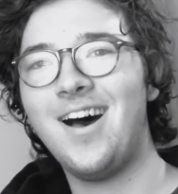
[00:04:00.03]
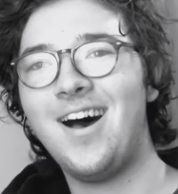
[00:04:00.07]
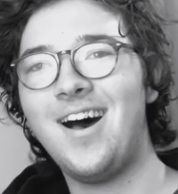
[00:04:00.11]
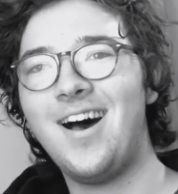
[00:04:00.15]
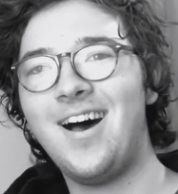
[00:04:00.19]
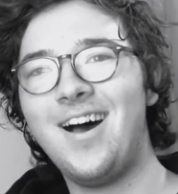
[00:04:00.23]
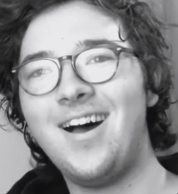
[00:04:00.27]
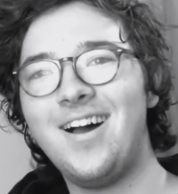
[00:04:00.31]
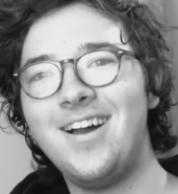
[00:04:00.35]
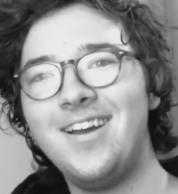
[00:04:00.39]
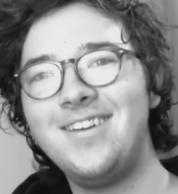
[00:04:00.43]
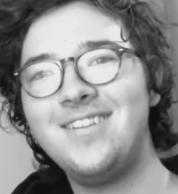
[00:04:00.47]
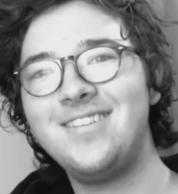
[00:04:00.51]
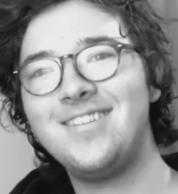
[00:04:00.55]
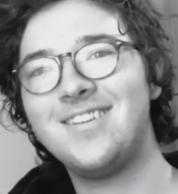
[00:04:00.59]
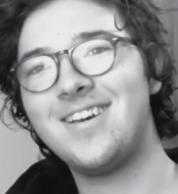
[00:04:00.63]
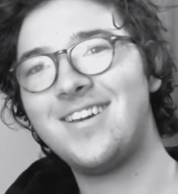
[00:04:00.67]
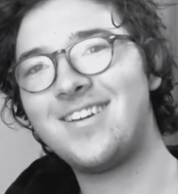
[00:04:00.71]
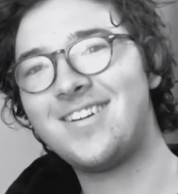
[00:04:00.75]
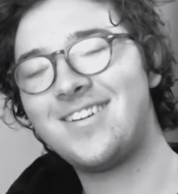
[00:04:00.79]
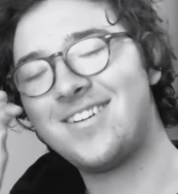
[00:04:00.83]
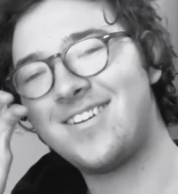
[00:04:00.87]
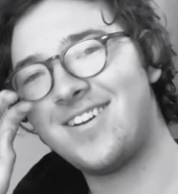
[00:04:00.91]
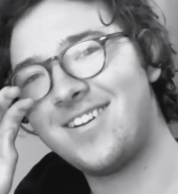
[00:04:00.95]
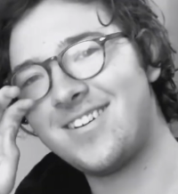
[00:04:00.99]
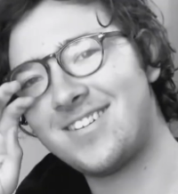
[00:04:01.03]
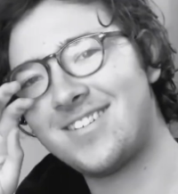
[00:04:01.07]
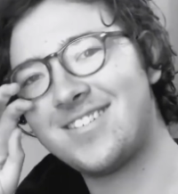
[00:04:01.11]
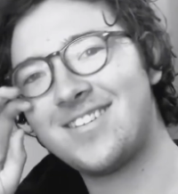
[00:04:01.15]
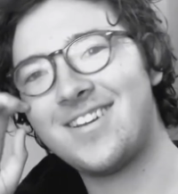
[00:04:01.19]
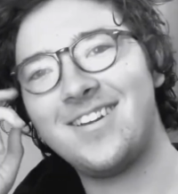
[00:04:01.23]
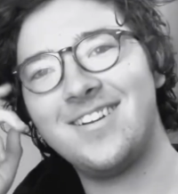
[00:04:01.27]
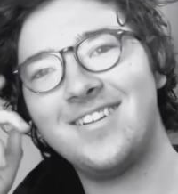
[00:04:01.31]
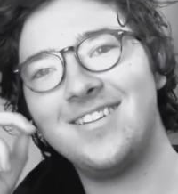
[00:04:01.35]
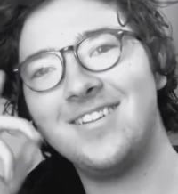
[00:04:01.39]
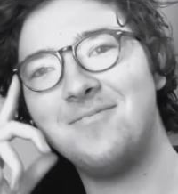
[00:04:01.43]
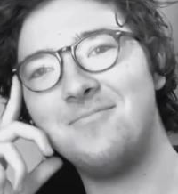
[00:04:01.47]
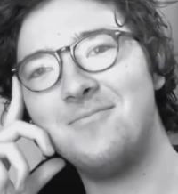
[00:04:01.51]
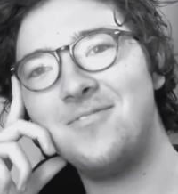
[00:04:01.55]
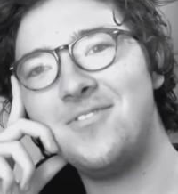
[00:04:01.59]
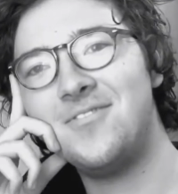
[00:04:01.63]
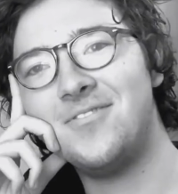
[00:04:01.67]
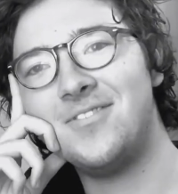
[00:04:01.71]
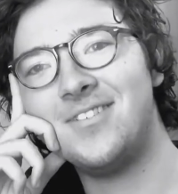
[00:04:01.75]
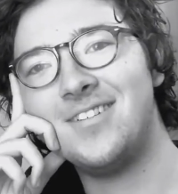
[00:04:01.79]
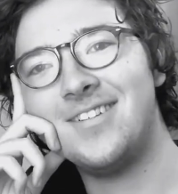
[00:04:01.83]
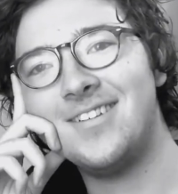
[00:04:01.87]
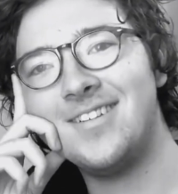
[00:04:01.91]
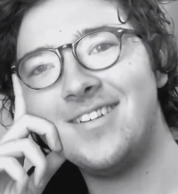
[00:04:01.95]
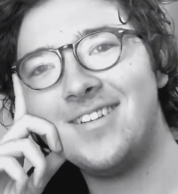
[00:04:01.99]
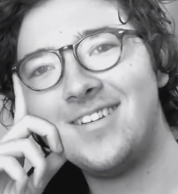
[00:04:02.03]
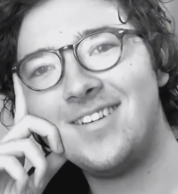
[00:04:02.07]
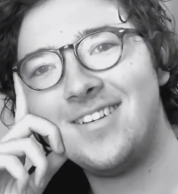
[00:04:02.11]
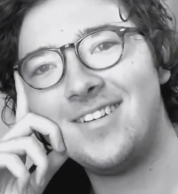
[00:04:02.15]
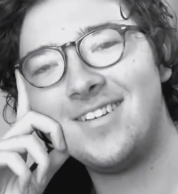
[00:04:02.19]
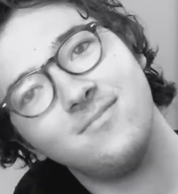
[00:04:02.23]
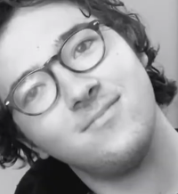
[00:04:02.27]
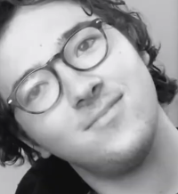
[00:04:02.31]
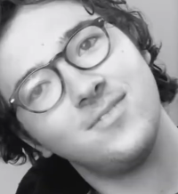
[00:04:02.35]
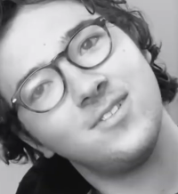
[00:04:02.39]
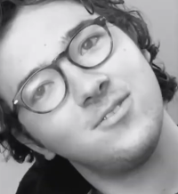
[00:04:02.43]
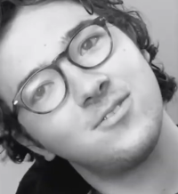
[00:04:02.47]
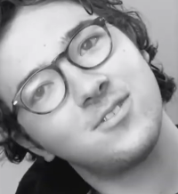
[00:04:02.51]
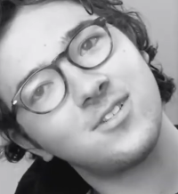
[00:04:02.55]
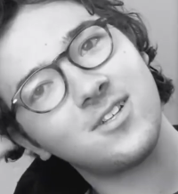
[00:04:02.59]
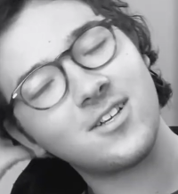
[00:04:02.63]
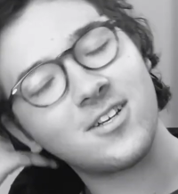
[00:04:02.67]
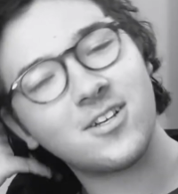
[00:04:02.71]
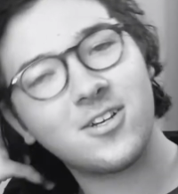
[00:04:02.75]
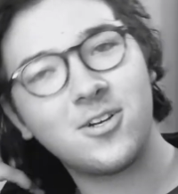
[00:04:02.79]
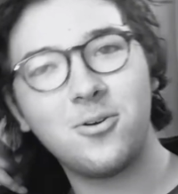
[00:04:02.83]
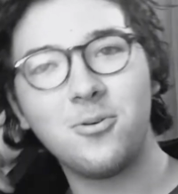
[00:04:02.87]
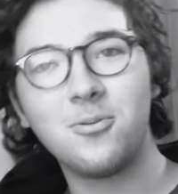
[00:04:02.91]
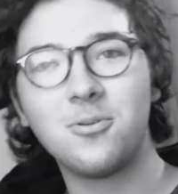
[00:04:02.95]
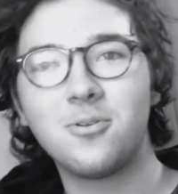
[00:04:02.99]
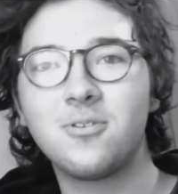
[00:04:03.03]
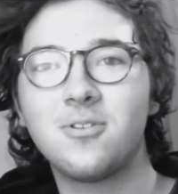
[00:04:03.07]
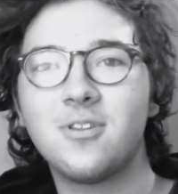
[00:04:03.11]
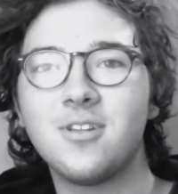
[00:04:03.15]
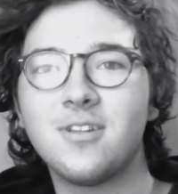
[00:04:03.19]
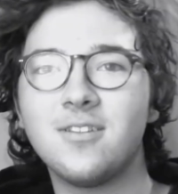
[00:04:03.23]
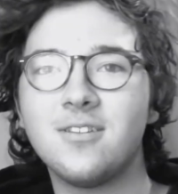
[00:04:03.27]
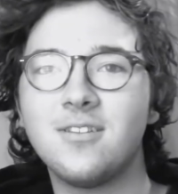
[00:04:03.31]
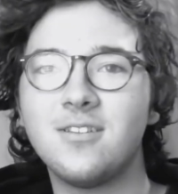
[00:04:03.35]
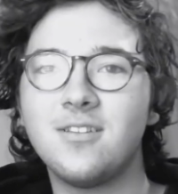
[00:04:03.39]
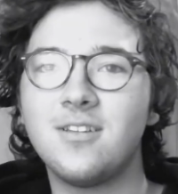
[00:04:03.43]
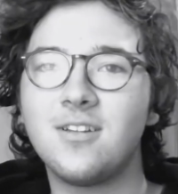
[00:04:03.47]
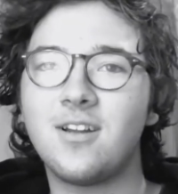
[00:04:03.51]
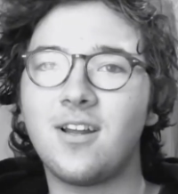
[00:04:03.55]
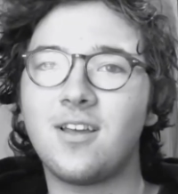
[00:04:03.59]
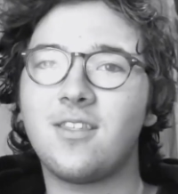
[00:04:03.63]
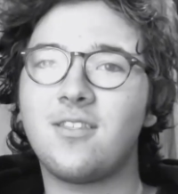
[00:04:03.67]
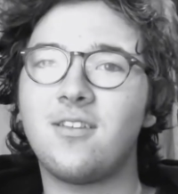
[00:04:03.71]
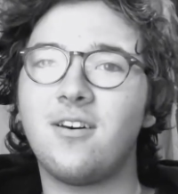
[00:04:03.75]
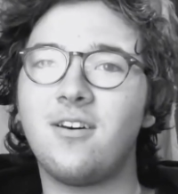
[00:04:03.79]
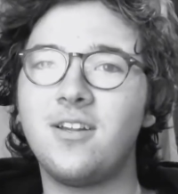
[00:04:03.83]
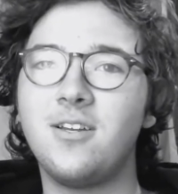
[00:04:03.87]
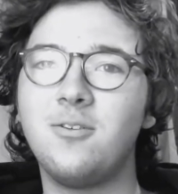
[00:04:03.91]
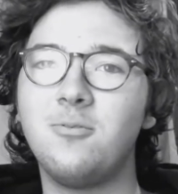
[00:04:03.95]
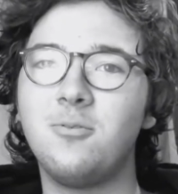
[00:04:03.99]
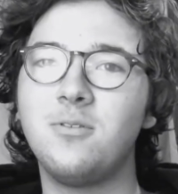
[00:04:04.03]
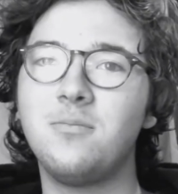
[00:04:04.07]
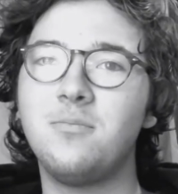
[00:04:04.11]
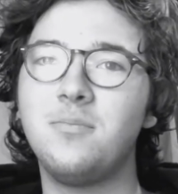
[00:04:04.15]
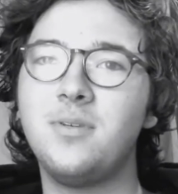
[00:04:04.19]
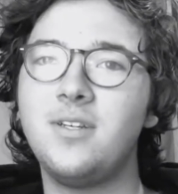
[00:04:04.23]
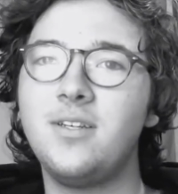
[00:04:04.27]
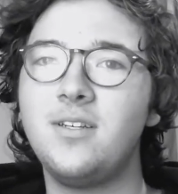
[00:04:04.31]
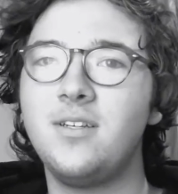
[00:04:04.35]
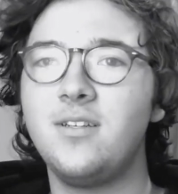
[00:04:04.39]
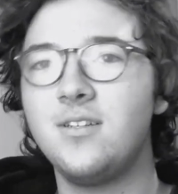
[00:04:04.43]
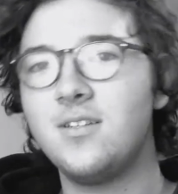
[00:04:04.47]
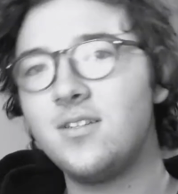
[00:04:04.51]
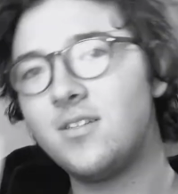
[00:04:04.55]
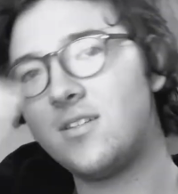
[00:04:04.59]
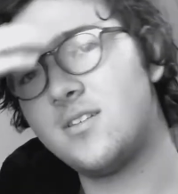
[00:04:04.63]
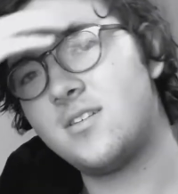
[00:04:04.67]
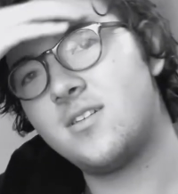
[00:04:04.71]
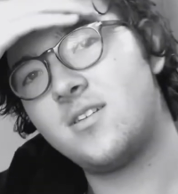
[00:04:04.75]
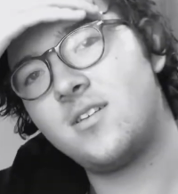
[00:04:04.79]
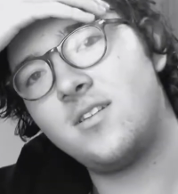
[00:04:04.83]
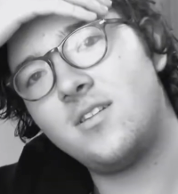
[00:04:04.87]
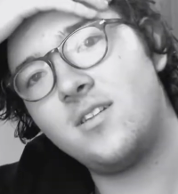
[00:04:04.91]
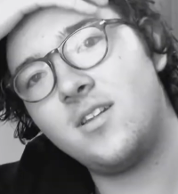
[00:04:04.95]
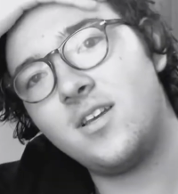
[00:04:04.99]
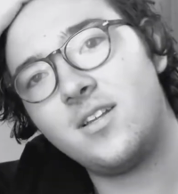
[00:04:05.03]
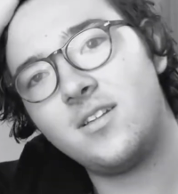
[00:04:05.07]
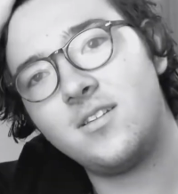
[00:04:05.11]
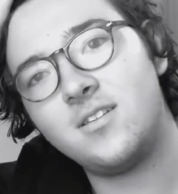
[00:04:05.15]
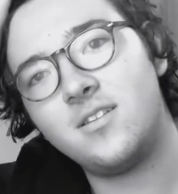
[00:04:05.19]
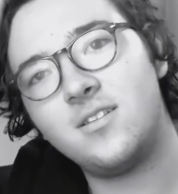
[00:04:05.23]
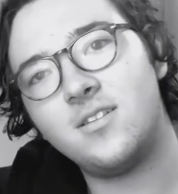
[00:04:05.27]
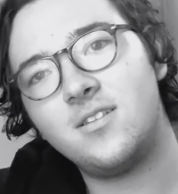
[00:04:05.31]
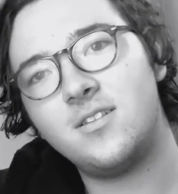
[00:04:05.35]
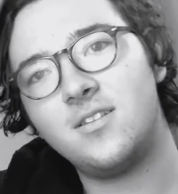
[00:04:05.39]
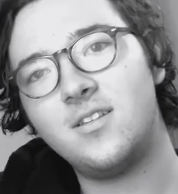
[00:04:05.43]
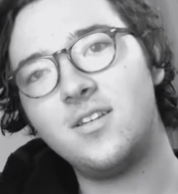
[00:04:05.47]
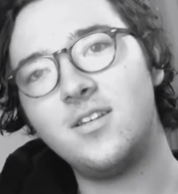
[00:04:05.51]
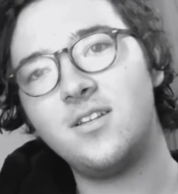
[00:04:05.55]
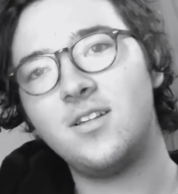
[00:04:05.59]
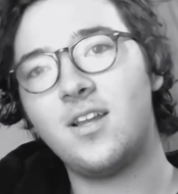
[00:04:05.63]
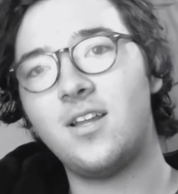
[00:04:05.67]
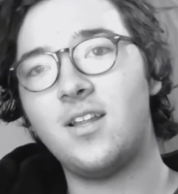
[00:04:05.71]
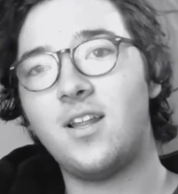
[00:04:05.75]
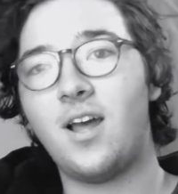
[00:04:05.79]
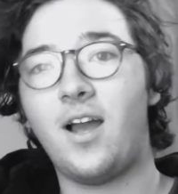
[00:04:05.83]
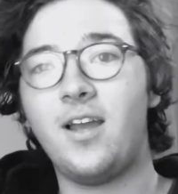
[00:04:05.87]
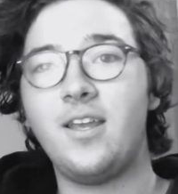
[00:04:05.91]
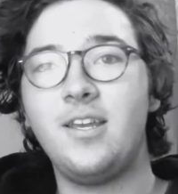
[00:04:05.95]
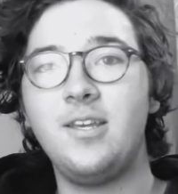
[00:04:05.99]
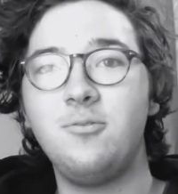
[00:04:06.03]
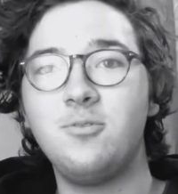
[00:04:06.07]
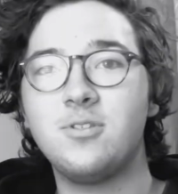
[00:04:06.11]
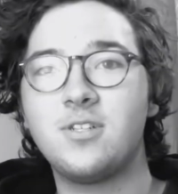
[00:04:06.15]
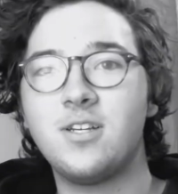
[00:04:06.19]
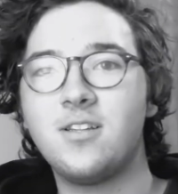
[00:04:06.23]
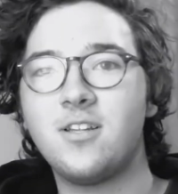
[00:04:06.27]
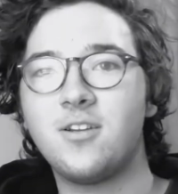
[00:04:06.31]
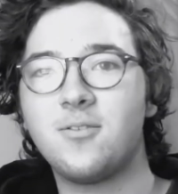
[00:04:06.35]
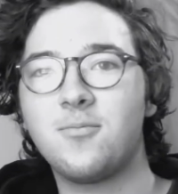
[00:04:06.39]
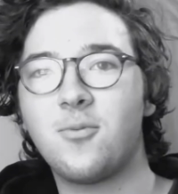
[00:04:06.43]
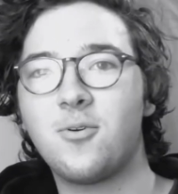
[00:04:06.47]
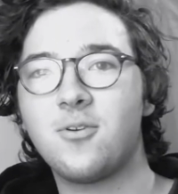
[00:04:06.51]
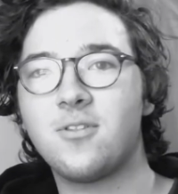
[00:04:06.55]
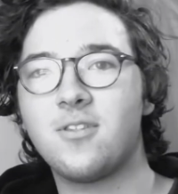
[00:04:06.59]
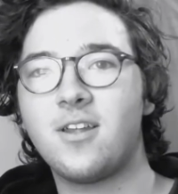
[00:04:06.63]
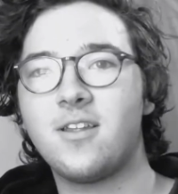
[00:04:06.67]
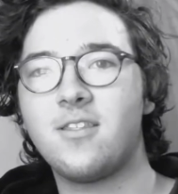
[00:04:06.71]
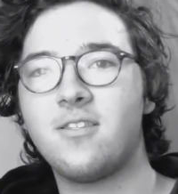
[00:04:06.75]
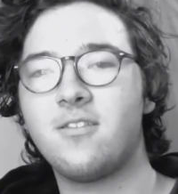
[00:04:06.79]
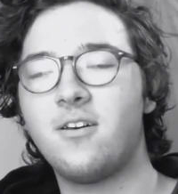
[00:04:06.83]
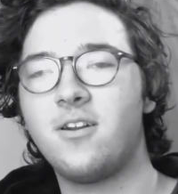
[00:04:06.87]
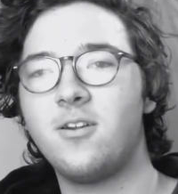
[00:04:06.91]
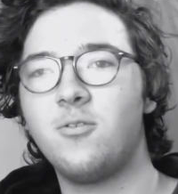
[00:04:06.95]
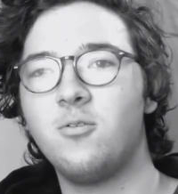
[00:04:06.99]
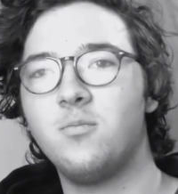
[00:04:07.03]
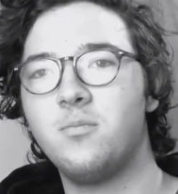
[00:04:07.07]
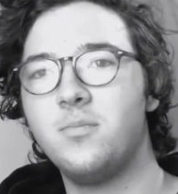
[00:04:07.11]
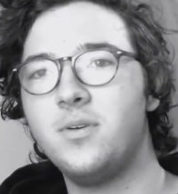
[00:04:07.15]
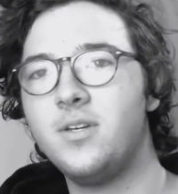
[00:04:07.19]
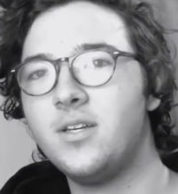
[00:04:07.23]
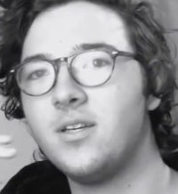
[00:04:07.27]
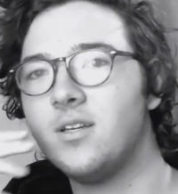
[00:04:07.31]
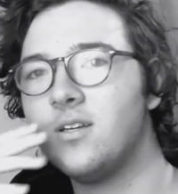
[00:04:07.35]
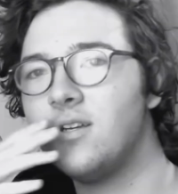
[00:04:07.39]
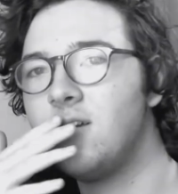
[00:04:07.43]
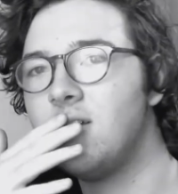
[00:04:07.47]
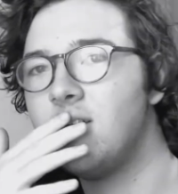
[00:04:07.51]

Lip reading: I like Darkseid in the movie. He was a lot cooler than I thought he would be. And he was in there more than I thought he would be.